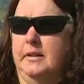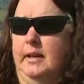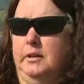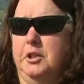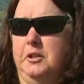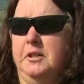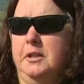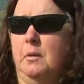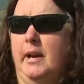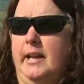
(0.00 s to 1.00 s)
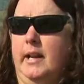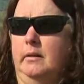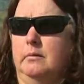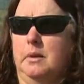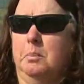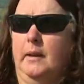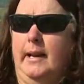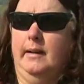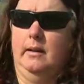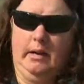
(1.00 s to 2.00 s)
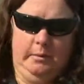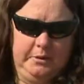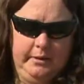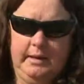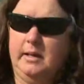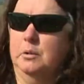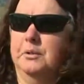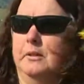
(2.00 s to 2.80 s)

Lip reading: and then chews his way down the plant and hopefully kills